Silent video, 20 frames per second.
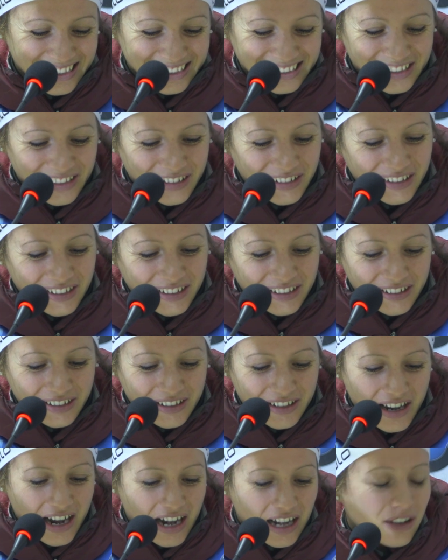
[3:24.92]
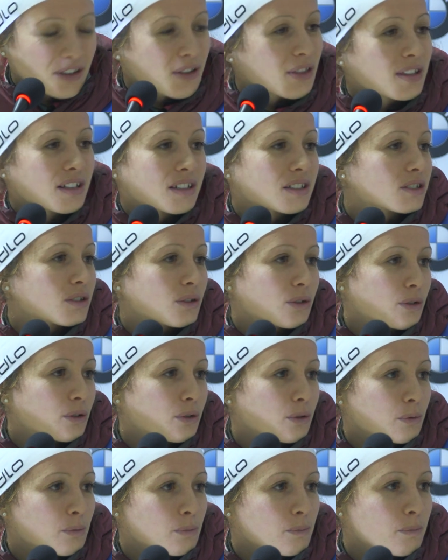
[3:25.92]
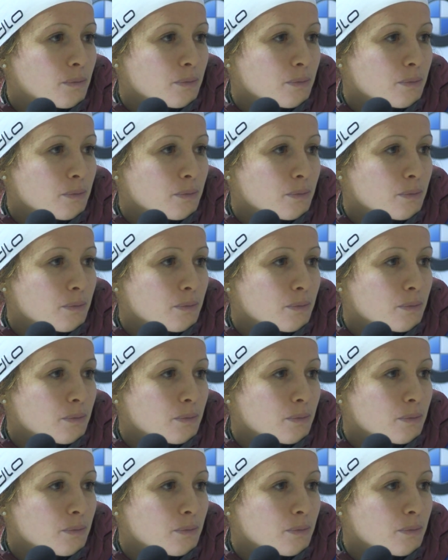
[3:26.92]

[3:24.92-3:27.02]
So I don't think so.